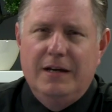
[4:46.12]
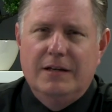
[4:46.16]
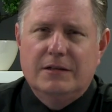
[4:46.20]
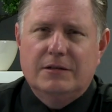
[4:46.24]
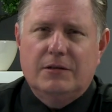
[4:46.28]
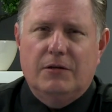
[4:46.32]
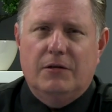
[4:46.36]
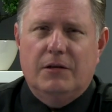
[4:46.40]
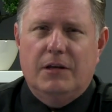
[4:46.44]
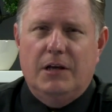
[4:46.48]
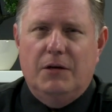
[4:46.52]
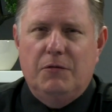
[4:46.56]

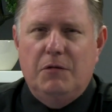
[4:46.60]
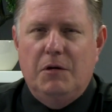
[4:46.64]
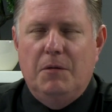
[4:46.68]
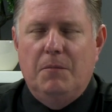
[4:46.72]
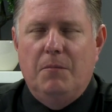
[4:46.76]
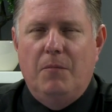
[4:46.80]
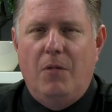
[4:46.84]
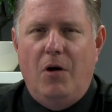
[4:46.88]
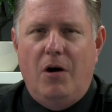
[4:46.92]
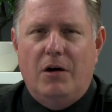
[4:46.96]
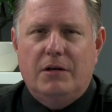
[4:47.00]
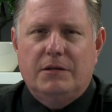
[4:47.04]
so they were
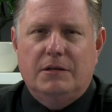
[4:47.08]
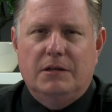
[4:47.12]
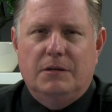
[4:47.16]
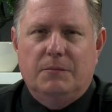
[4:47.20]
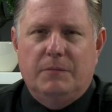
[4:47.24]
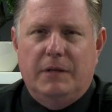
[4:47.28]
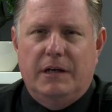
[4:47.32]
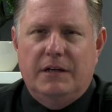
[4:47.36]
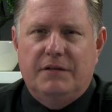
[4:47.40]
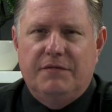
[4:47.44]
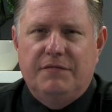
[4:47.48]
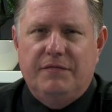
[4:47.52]
mocked and
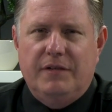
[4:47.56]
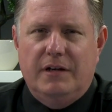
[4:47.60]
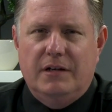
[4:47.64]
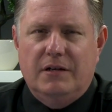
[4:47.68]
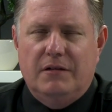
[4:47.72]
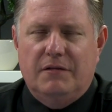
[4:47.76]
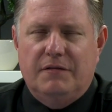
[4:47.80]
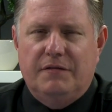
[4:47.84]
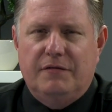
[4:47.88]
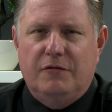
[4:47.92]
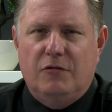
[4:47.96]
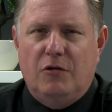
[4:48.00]
made fun
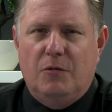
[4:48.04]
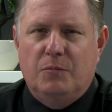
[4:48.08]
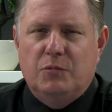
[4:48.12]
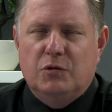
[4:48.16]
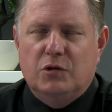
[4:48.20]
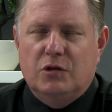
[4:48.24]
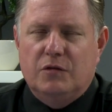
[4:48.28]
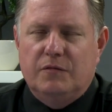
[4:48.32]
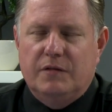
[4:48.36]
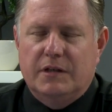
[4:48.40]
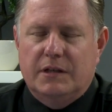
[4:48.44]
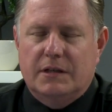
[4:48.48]
of for
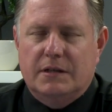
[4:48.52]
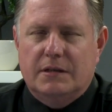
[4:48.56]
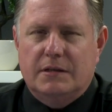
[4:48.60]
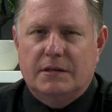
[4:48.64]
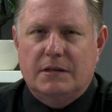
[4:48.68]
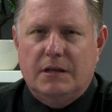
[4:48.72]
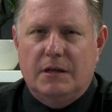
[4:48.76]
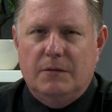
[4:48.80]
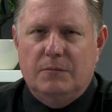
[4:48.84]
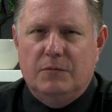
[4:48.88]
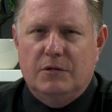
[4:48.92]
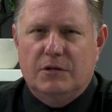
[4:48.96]
observing the
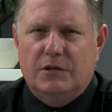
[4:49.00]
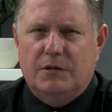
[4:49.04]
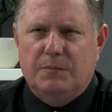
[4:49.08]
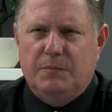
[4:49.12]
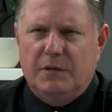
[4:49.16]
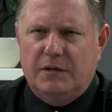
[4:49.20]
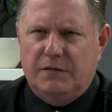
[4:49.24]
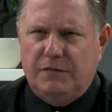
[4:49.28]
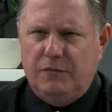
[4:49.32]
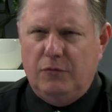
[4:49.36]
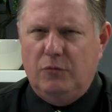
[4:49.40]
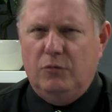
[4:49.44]
Sabbath.
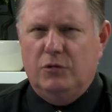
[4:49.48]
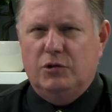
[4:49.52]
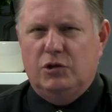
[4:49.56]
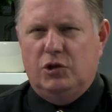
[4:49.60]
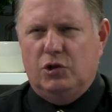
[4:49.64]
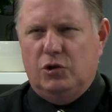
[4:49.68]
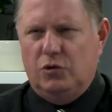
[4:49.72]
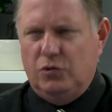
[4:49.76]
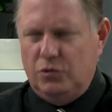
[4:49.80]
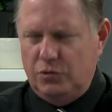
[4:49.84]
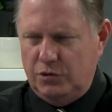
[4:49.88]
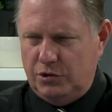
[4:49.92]
But for
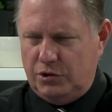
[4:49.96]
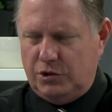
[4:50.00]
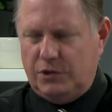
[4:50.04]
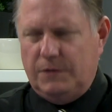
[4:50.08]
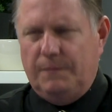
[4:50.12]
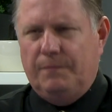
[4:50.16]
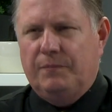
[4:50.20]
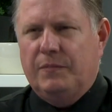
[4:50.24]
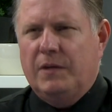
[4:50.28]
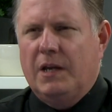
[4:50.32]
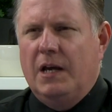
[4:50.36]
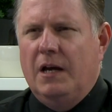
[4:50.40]
Jews,
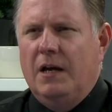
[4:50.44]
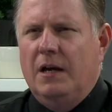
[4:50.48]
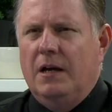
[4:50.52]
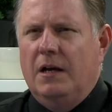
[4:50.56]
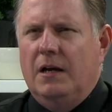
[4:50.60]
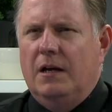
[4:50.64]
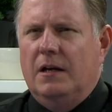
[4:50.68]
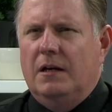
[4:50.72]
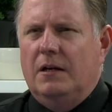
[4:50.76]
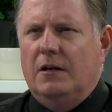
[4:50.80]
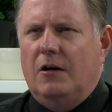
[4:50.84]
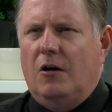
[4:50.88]

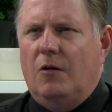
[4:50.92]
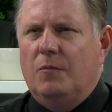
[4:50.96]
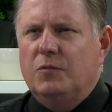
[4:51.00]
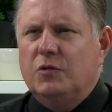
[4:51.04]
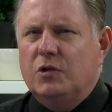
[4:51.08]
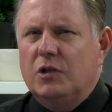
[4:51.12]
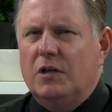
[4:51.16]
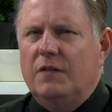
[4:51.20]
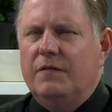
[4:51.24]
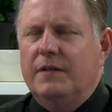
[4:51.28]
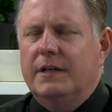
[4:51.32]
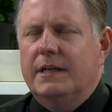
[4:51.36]

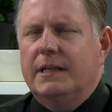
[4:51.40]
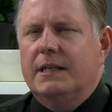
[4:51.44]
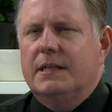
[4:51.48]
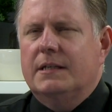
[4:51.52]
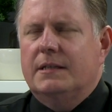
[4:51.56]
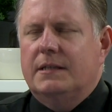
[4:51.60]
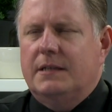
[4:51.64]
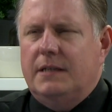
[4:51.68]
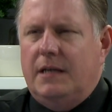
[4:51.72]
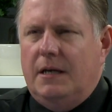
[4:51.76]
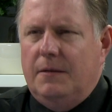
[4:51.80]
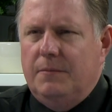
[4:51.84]
observing the
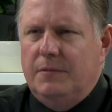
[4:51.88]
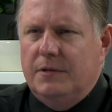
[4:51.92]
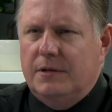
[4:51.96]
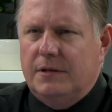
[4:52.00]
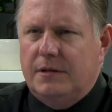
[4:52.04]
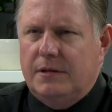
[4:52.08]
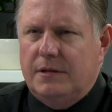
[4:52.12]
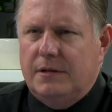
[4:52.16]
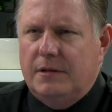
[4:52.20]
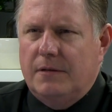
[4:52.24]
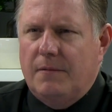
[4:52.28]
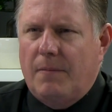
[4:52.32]

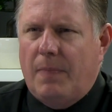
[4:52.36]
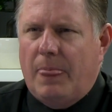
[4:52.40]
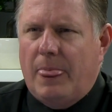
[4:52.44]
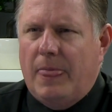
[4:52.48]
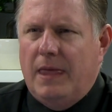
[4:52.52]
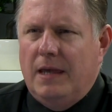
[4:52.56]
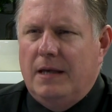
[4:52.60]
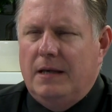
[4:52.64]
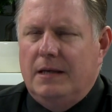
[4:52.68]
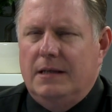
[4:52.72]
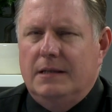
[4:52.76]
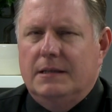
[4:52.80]
Sabbath
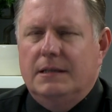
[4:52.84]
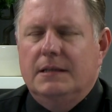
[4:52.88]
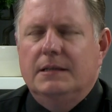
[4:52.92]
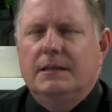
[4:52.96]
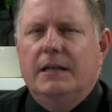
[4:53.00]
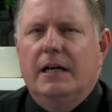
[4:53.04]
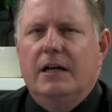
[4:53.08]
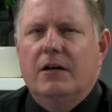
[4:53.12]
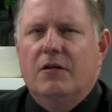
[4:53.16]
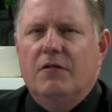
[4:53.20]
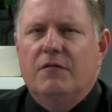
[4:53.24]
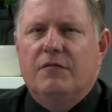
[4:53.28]
is a
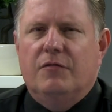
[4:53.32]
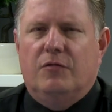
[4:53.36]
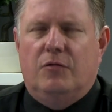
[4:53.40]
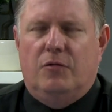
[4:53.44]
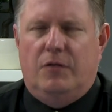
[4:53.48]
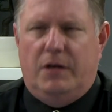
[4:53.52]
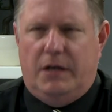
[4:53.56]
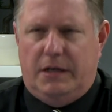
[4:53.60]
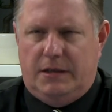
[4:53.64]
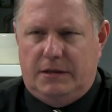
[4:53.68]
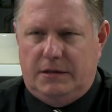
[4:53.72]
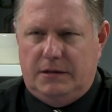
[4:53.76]
day of
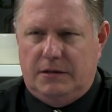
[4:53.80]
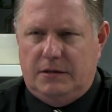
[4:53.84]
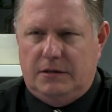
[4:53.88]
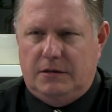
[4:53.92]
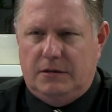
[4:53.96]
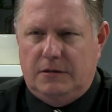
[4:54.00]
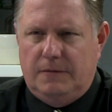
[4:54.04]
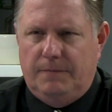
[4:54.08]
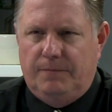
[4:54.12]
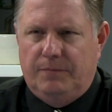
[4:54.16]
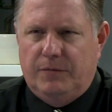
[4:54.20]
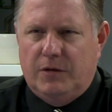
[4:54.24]

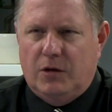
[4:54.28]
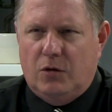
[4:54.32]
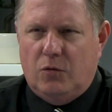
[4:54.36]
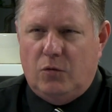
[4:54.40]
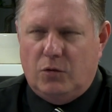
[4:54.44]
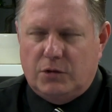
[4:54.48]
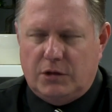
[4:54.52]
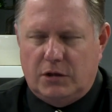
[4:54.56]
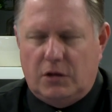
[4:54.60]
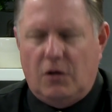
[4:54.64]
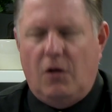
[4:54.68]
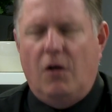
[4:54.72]
rest
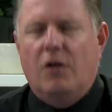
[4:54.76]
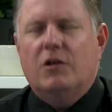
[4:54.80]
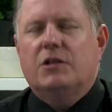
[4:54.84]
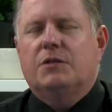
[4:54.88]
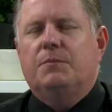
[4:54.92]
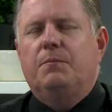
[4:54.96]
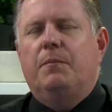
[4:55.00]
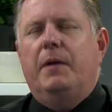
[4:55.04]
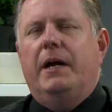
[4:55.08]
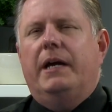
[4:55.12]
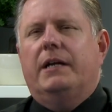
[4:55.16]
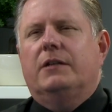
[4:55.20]
because it harks
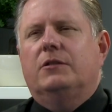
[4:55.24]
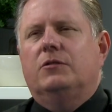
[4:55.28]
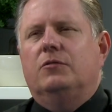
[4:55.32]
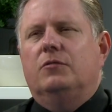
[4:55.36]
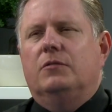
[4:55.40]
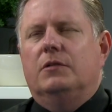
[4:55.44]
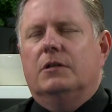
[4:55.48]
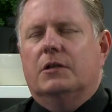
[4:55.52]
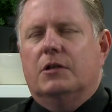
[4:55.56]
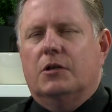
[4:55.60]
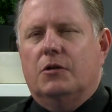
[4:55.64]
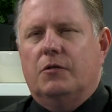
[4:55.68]
back to
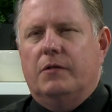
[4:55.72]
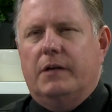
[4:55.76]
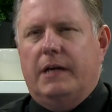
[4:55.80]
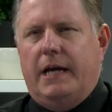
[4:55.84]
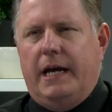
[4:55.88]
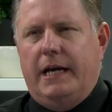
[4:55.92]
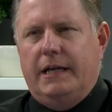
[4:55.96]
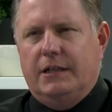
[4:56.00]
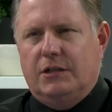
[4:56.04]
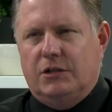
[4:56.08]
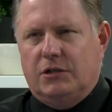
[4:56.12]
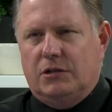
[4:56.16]
the
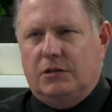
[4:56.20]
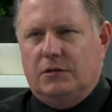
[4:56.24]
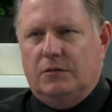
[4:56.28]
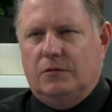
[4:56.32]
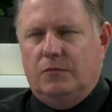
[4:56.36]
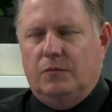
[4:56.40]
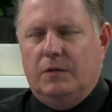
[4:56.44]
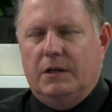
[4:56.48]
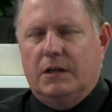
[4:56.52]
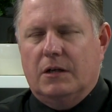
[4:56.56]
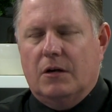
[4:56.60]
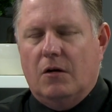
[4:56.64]
creation
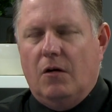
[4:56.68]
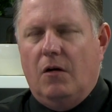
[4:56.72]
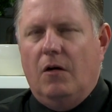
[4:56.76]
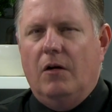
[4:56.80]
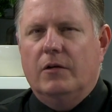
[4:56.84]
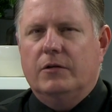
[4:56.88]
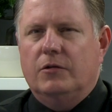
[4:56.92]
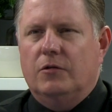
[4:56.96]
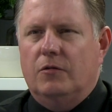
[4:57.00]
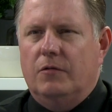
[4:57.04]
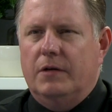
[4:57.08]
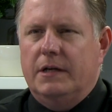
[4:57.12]
when
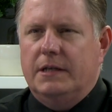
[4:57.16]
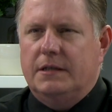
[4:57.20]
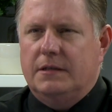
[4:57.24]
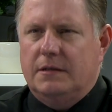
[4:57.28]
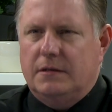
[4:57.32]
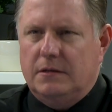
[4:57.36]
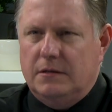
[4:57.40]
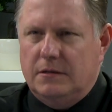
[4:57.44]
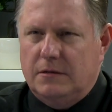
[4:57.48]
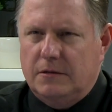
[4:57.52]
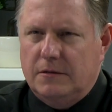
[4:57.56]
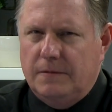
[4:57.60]
God
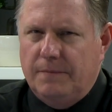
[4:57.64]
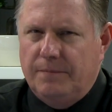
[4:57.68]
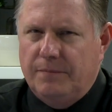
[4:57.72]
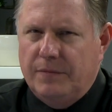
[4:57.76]
rested.